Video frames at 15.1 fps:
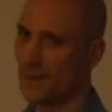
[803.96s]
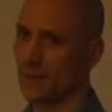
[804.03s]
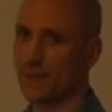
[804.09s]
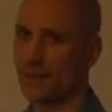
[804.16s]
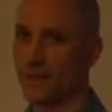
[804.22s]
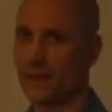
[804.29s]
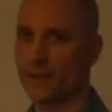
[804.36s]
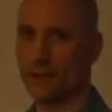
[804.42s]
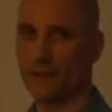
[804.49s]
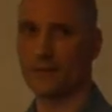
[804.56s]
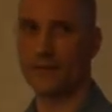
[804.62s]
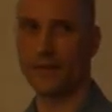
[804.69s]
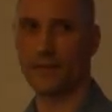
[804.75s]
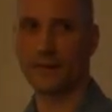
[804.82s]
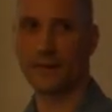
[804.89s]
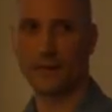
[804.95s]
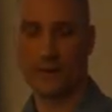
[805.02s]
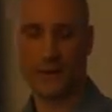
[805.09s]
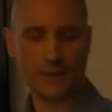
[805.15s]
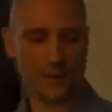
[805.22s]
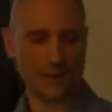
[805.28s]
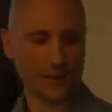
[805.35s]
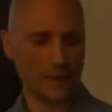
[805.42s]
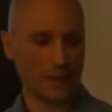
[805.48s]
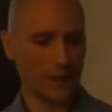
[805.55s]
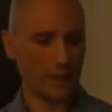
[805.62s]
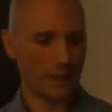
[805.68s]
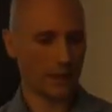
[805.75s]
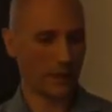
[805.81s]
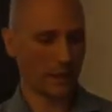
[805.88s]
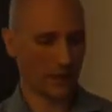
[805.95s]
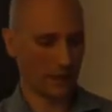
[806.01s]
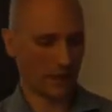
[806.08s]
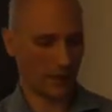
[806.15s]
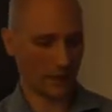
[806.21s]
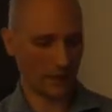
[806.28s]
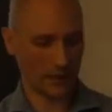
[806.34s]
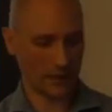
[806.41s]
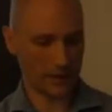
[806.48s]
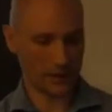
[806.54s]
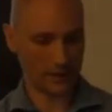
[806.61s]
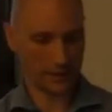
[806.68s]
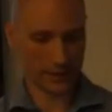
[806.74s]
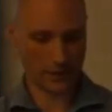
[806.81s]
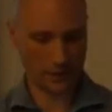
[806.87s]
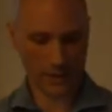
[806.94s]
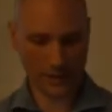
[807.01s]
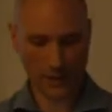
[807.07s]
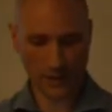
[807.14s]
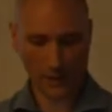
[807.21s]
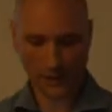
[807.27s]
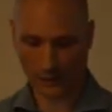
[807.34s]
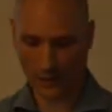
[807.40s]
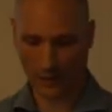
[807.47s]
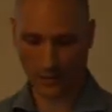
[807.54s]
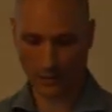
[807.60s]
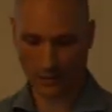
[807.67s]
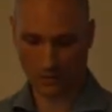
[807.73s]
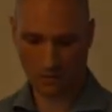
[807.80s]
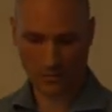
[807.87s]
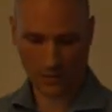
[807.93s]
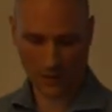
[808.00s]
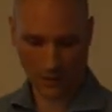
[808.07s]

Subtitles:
and all these kind of things. Okay, so it's really a